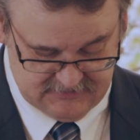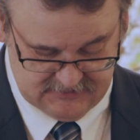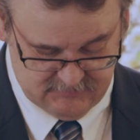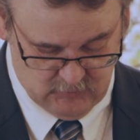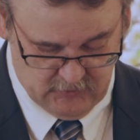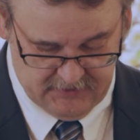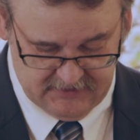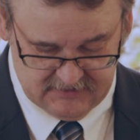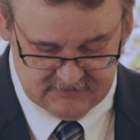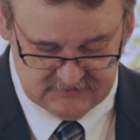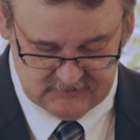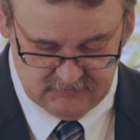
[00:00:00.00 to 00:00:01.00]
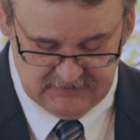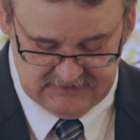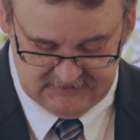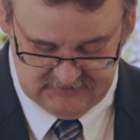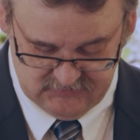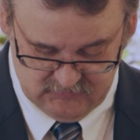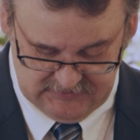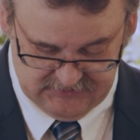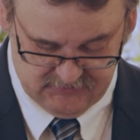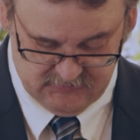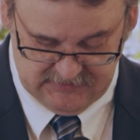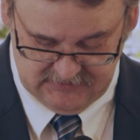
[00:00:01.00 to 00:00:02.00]
this morning, and so that is
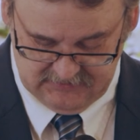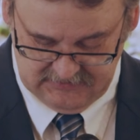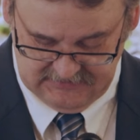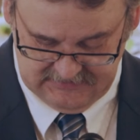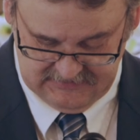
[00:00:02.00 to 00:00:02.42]
what we'll